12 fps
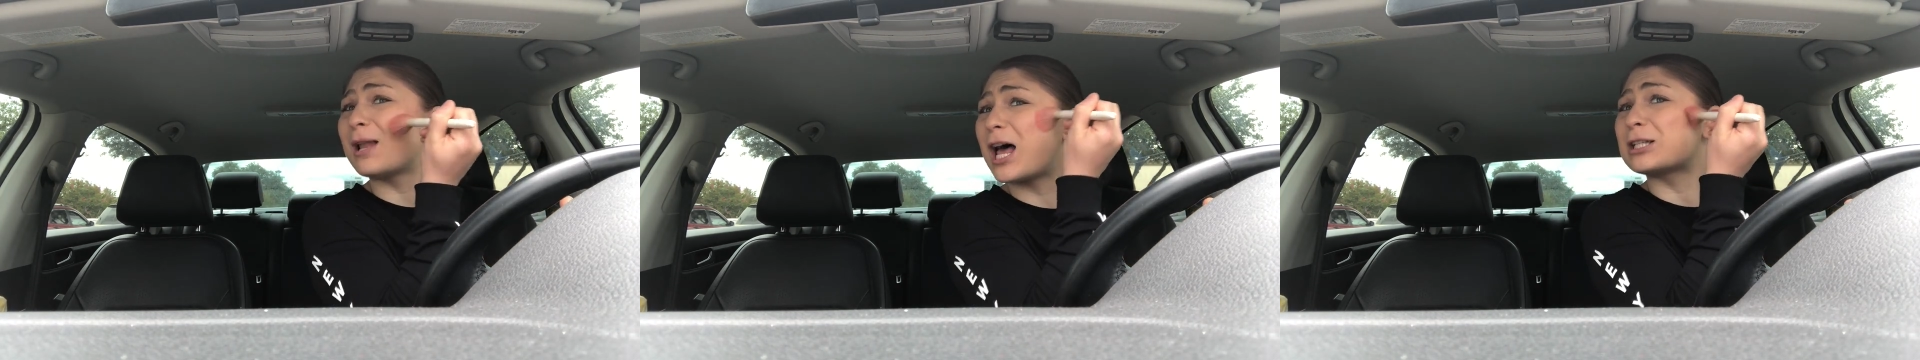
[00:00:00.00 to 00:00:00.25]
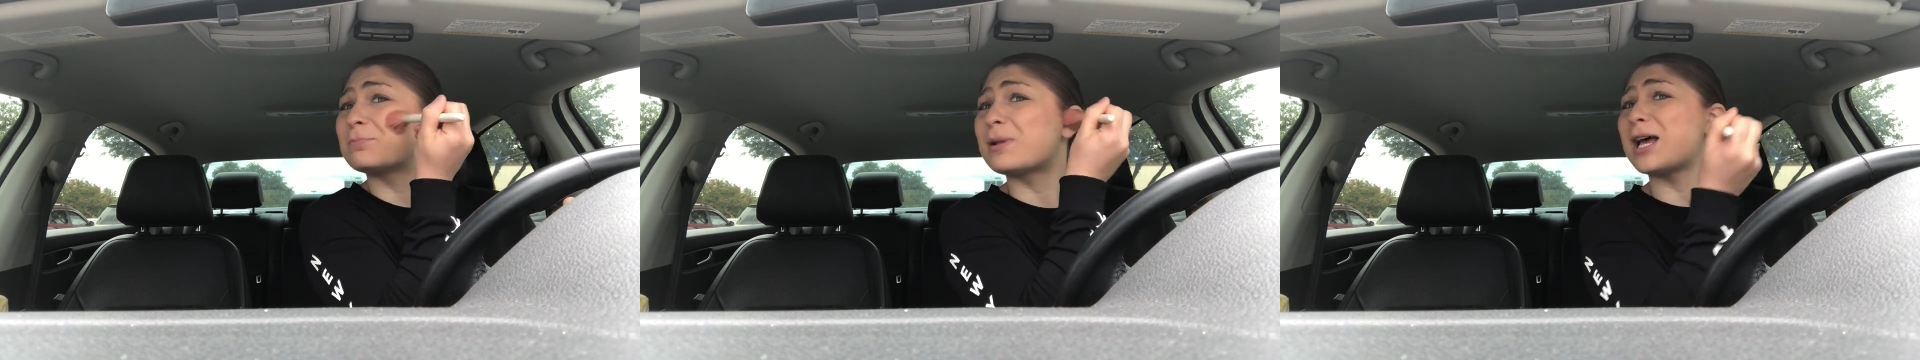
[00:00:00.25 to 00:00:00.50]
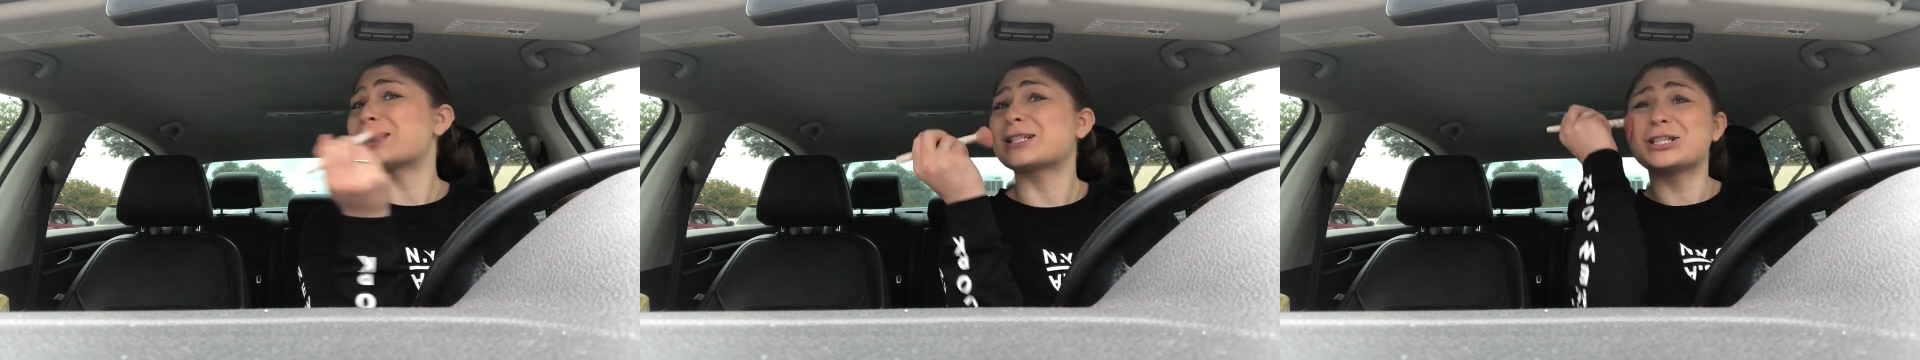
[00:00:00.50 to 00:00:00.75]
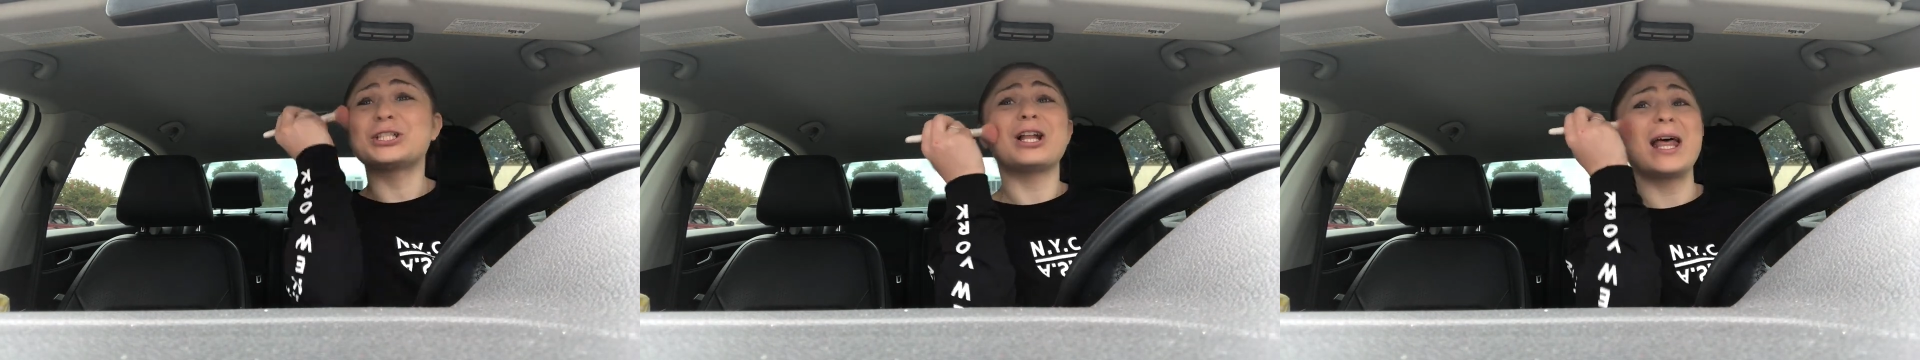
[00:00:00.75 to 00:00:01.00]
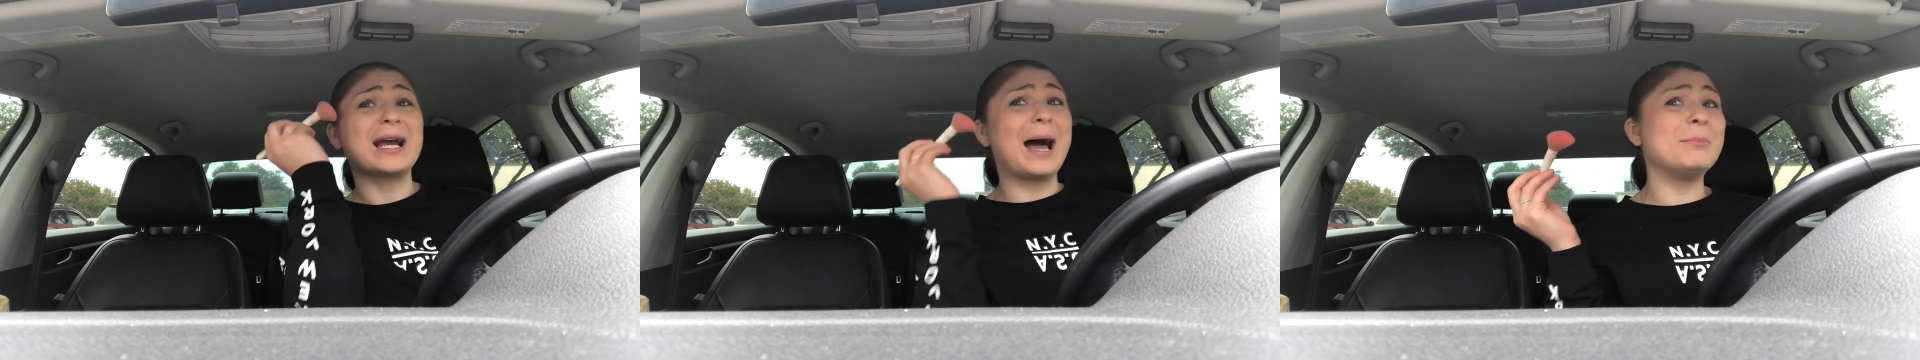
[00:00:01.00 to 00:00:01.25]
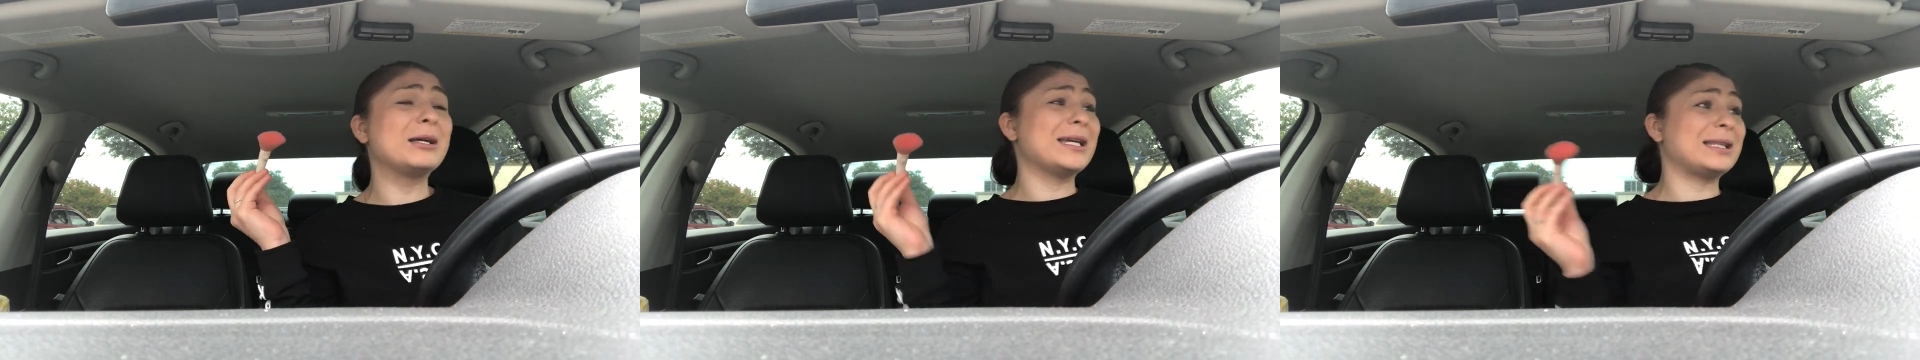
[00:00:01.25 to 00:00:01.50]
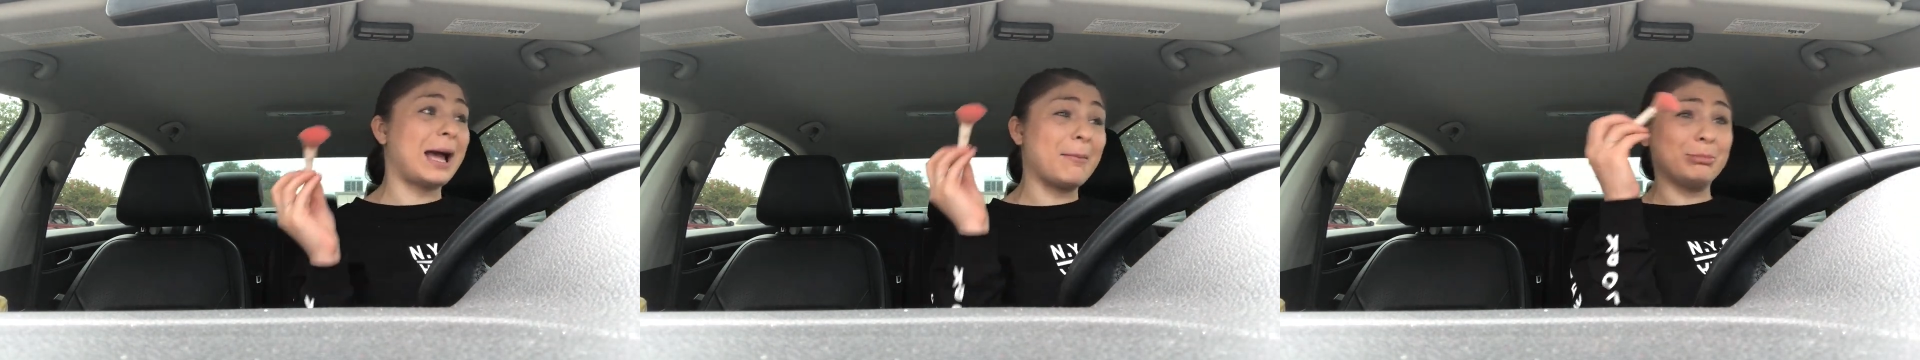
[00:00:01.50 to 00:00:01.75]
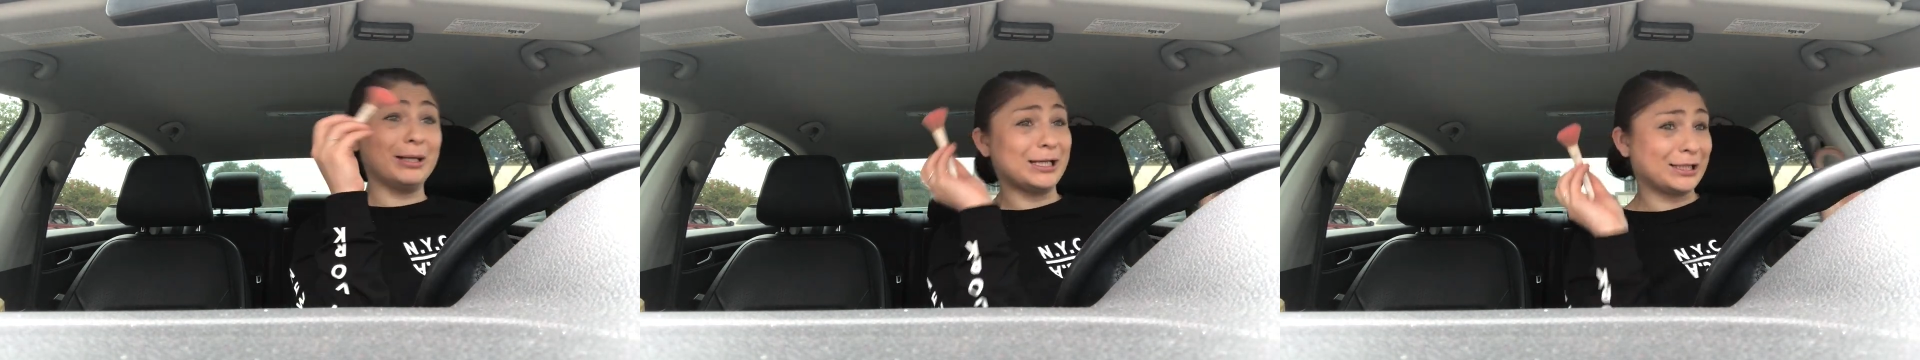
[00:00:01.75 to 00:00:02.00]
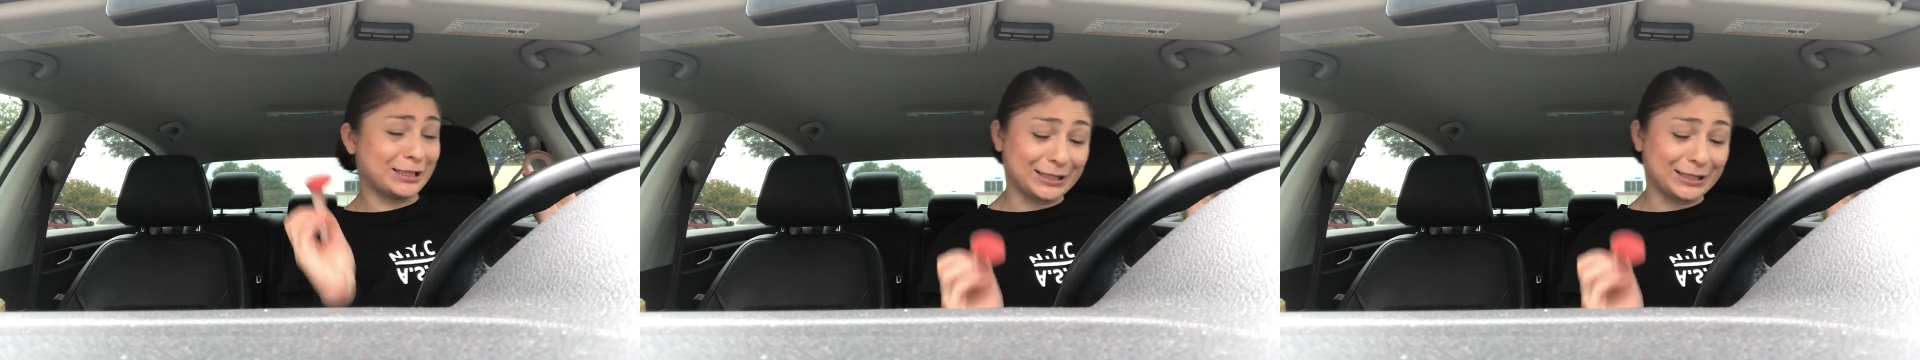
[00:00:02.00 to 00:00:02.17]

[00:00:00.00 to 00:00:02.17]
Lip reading: blush, blush, because you're like, I'm going to get that blush